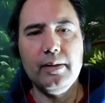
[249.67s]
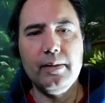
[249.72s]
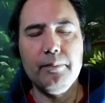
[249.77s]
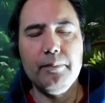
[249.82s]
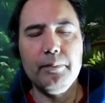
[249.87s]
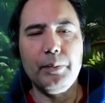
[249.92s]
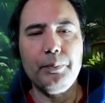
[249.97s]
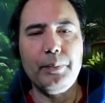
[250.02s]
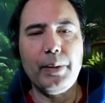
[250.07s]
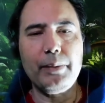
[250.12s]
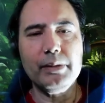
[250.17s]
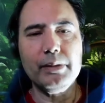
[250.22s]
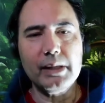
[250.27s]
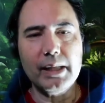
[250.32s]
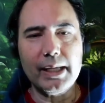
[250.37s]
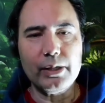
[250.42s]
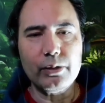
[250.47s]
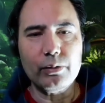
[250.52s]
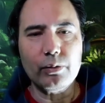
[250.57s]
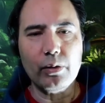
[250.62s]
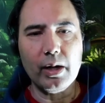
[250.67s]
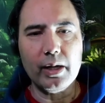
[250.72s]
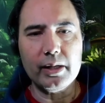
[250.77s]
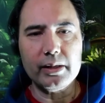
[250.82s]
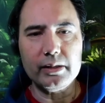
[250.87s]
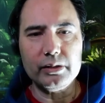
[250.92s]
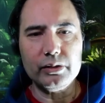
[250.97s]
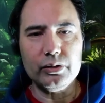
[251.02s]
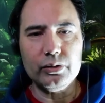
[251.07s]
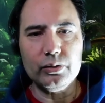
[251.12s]
But maybe later on
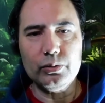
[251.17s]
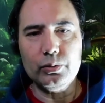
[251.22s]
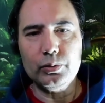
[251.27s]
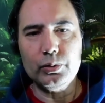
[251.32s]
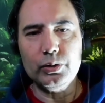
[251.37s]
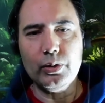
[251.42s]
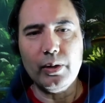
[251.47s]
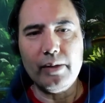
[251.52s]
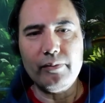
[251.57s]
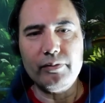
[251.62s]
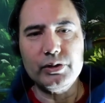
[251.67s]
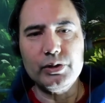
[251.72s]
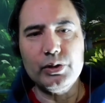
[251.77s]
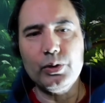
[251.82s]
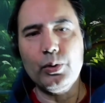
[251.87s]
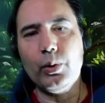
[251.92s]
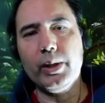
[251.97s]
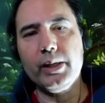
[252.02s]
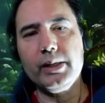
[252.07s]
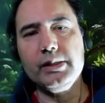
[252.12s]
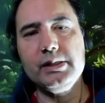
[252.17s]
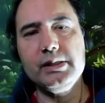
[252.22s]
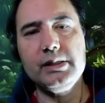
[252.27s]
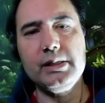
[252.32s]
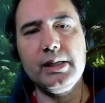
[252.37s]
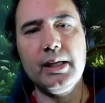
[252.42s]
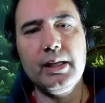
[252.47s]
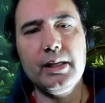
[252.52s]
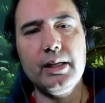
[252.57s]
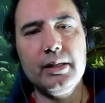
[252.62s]
you have a choice,
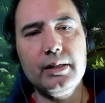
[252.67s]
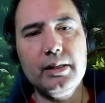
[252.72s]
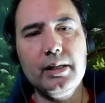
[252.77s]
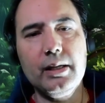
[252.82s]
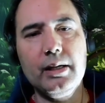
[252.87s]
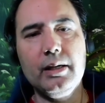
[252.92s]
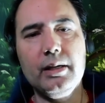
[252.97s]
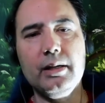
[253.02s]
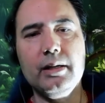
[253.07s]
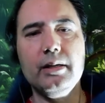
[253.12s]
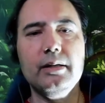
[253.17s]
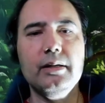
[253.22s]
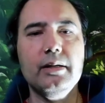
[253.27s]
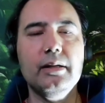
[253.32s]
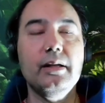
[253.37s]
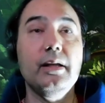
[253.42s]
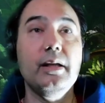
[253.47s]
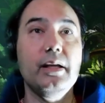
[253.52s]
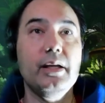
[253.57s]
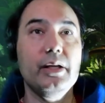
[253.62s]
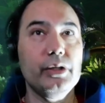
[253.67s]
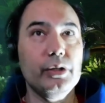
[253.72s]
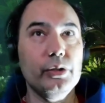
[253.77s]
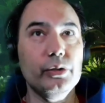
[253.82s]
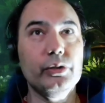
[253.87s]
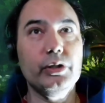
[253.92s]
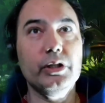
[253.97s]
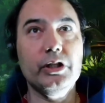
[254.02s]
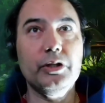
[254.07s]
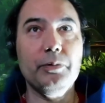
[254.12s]
and you
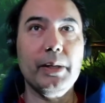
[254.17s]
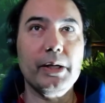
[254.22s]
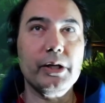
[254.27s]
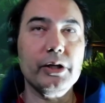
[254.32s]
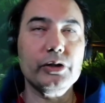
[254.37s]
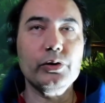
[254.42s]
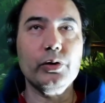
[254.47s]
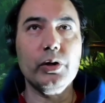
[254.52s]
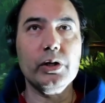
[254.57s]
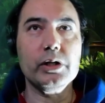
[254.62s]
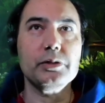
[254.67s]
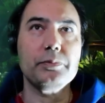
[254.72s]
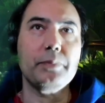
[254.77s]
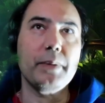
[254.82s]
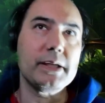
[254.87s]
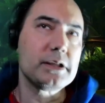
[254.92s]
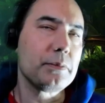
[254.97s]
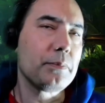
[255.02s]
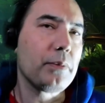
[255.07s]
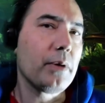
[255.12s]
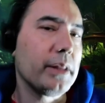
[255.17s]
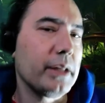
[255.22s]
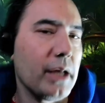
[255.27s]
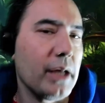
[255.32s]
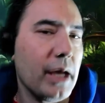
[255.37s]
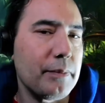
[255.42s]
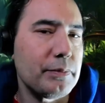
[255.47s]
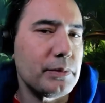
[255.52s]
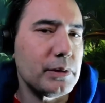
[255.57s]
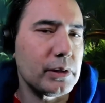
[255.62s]
need to make your choice based upon the
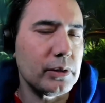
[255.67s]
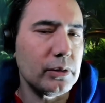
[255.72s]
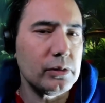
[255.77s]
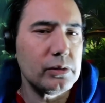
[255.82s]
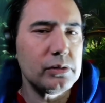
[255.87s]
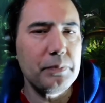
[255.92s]
obstacles.